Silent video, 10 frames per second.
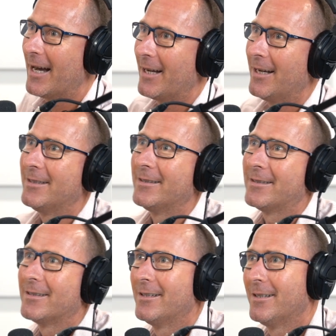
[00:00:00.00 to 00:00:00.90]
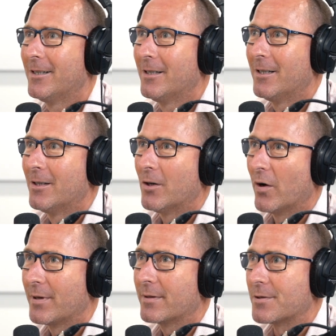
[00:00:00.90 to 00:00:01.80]
And
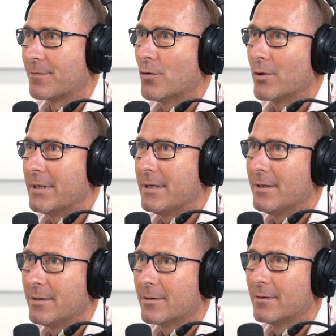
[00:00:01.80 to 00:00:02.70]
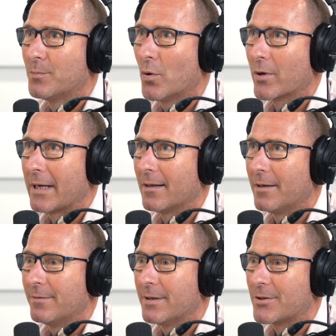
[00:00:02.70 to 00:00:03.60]
I think those four years, Port
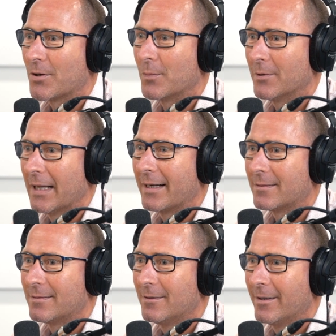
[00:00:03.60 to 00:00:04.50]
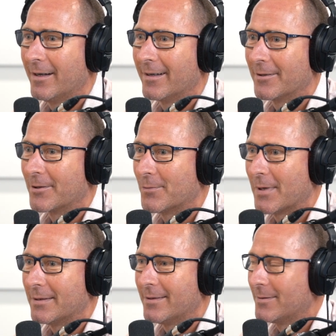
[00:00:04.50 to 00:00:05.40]
Adelaide finished top of the ladder mm. and only got
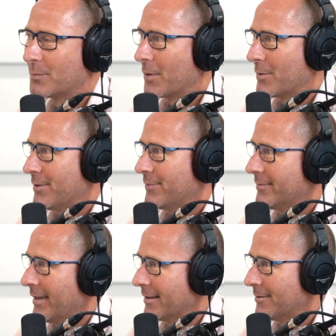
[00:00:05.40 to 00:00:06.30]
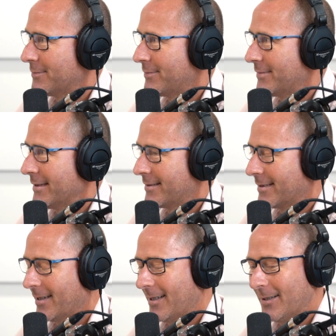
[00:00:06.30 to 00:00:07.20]
one premiership out of it.
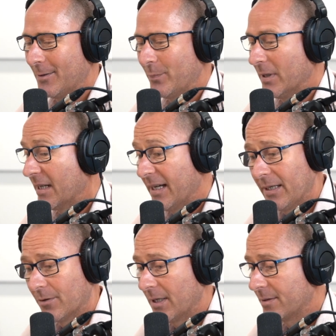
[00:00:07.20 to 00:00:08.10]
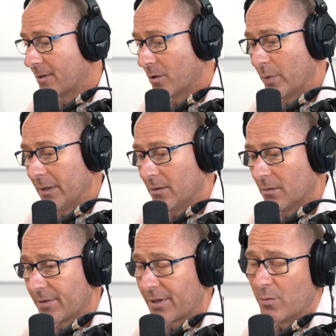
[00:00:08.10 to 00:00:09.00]
But uh, but yeah, anyway, it's going to be
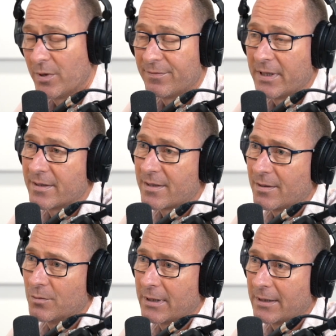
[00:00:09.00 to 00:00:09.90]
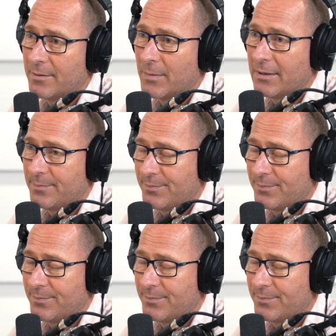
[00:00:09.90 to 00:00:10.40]
it's going to be a fantastic weekend, yeah. mate.